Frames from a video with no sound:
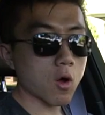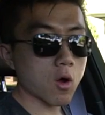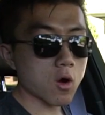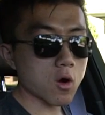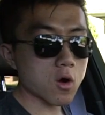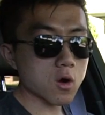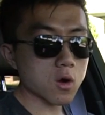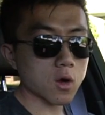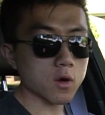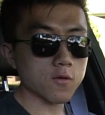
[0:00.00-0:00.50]

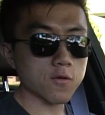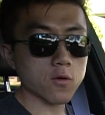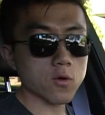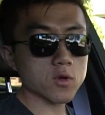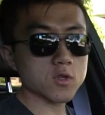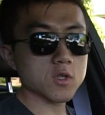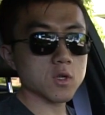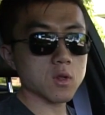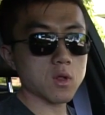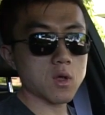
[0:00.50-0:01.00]
are,
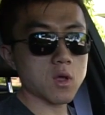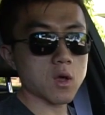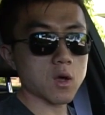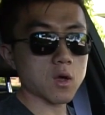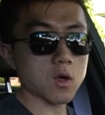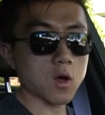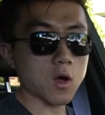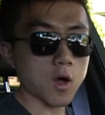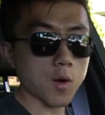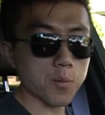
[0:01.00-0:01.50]
unfortunately, a
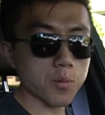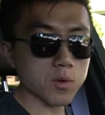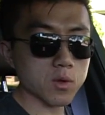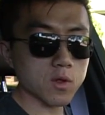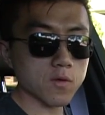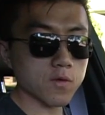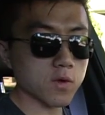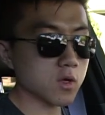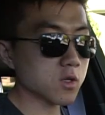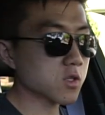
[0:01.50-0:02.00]
couple
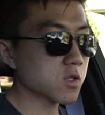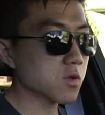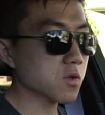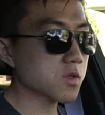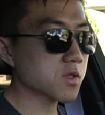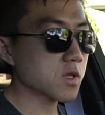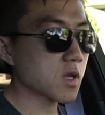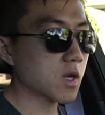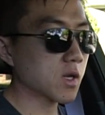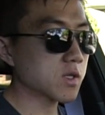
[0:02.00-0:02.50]
of
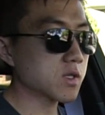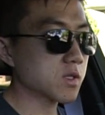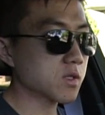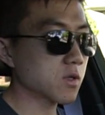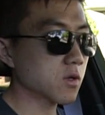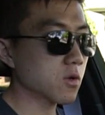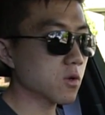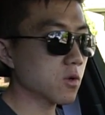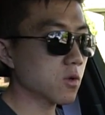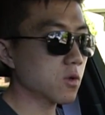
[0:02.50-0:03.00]
issues that I
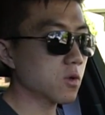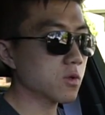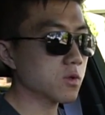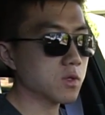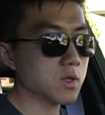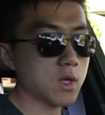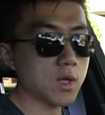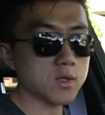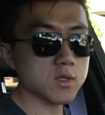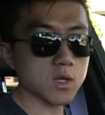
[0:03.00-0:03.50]
still
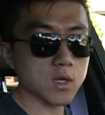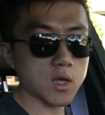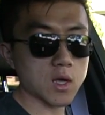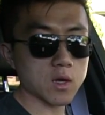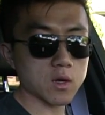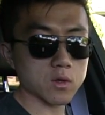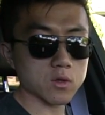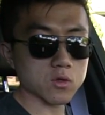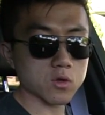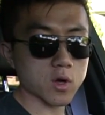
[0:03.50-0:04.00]
need to
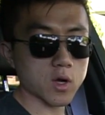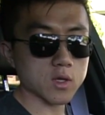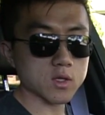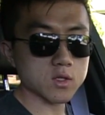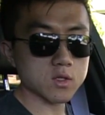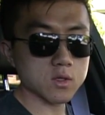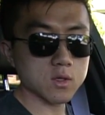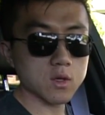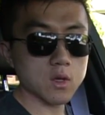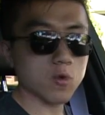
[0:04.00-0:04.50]
get
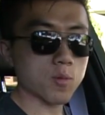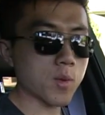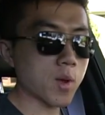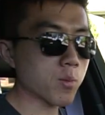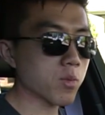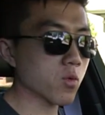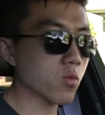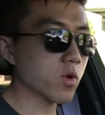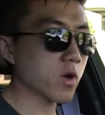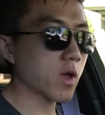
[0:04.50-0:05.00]
addressed.
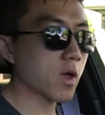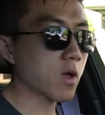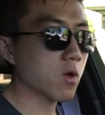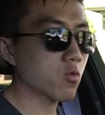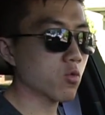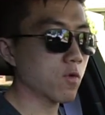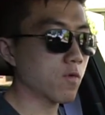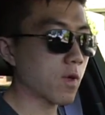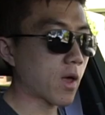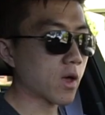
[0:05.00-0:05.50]
Remember when I
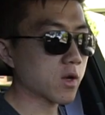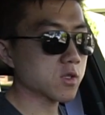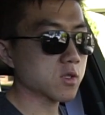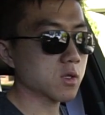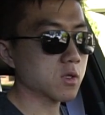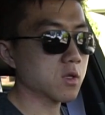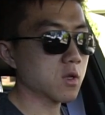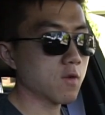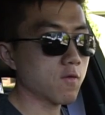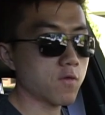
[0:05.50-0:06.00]

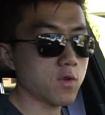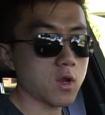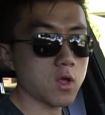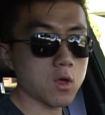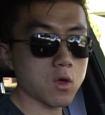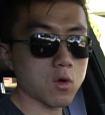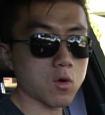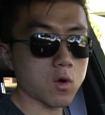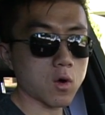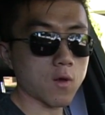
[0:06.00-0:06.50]
actually did a
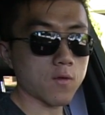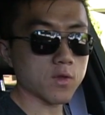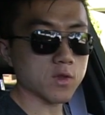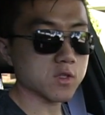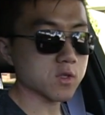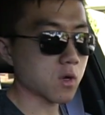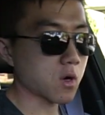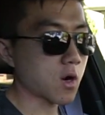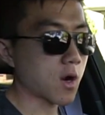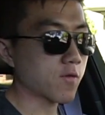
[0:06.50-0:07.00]
video on
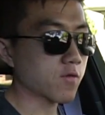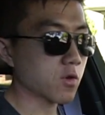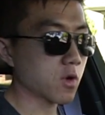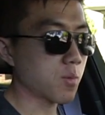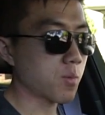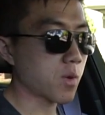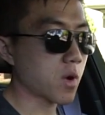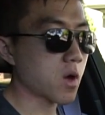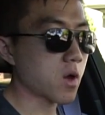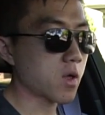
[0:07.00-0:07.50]
this car after I
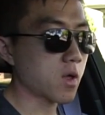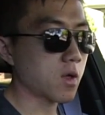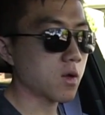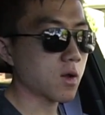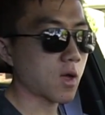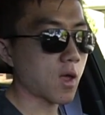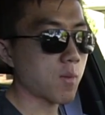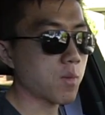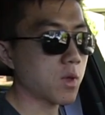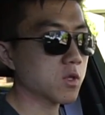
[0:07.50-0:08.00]
bought it,
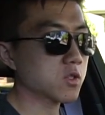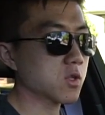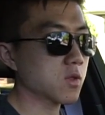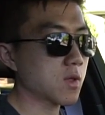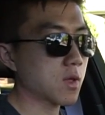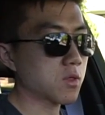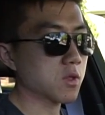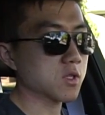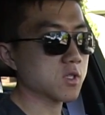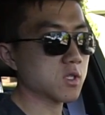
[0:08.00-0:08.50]
I mentioned
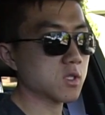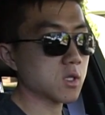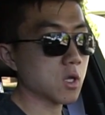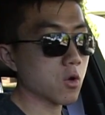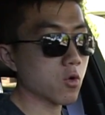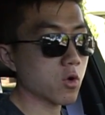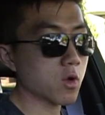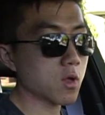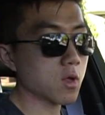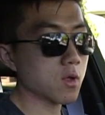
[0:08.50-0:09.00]
that the
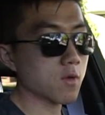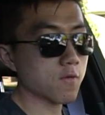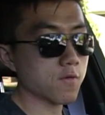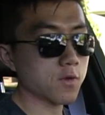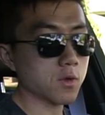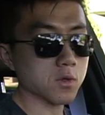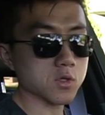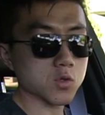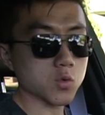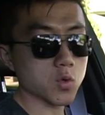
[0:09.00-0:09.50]
steering
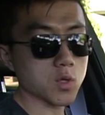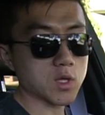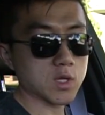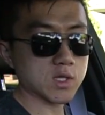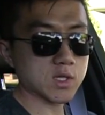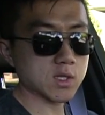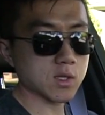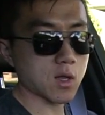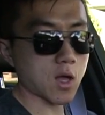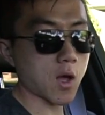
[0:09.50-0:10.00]
feels really
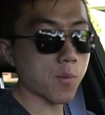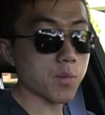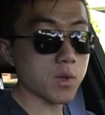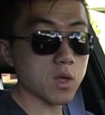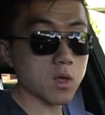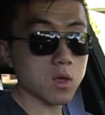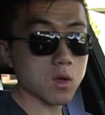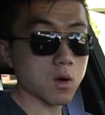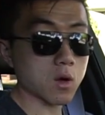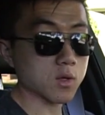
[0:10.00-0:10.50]

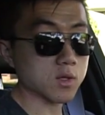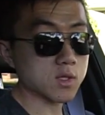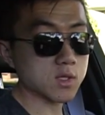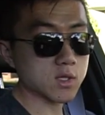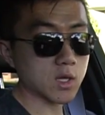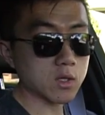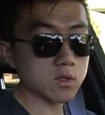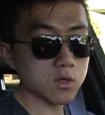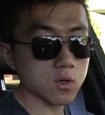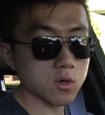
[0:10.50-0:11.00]
sloppy on
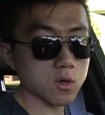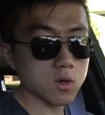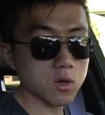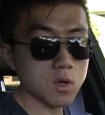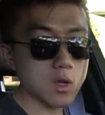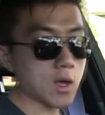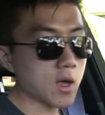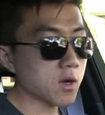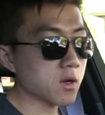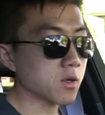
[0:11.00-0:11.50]
center.
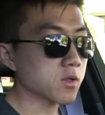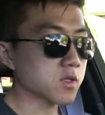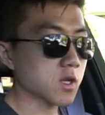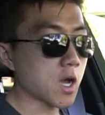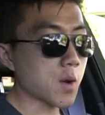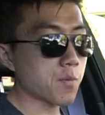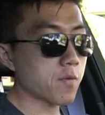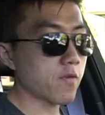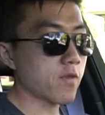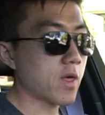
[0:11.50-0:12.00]
And on
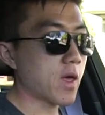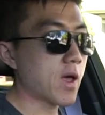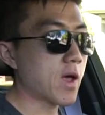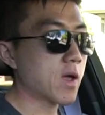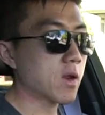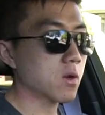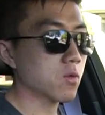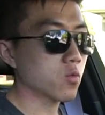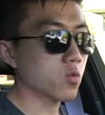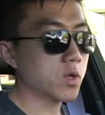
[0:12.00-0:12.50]
top of
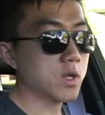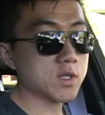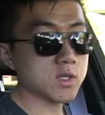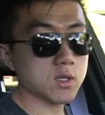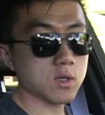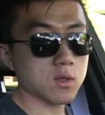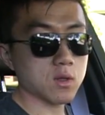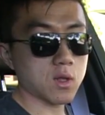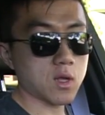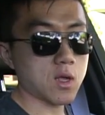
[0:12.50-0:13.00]
that,
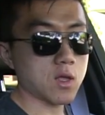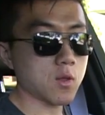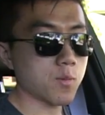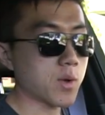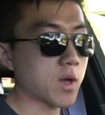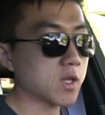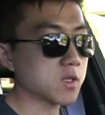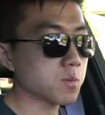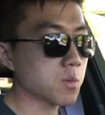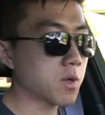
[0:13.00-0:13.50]
recently in the
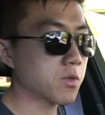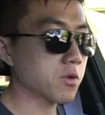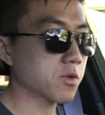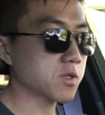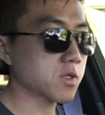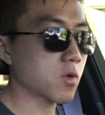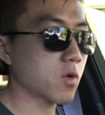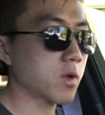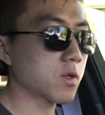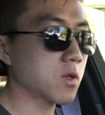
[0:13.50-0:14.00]
past month or
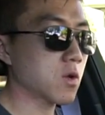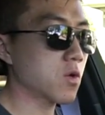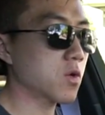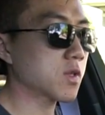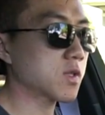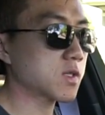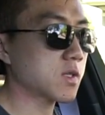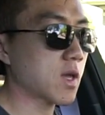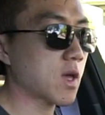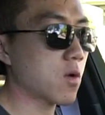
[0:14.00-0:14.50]
so, I
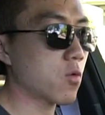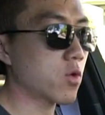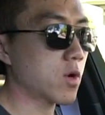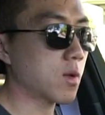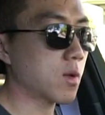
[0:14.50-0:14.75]
noticed that